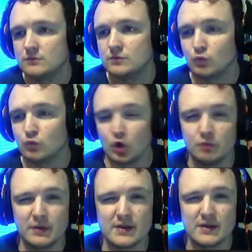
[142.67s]
rope
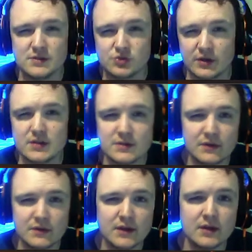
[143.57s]
and string and stuff like
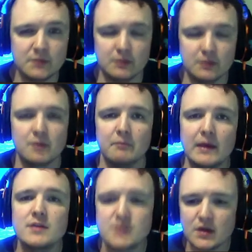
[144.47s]
that to be able to make
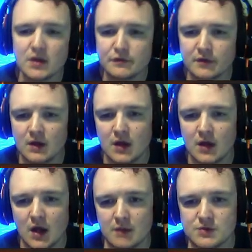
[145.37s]
stuff,
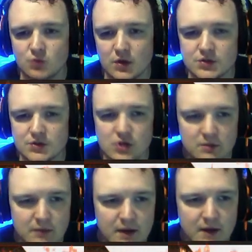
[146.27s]
as well as you can
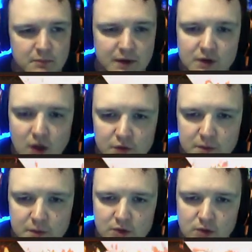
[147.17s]
make a bundle of them and
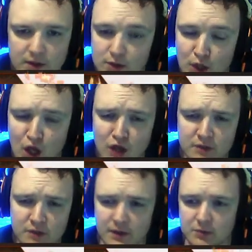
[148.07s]
do like a log to
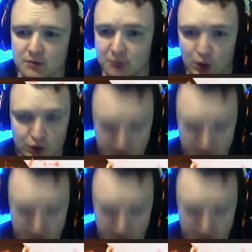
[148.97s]
be able to burn.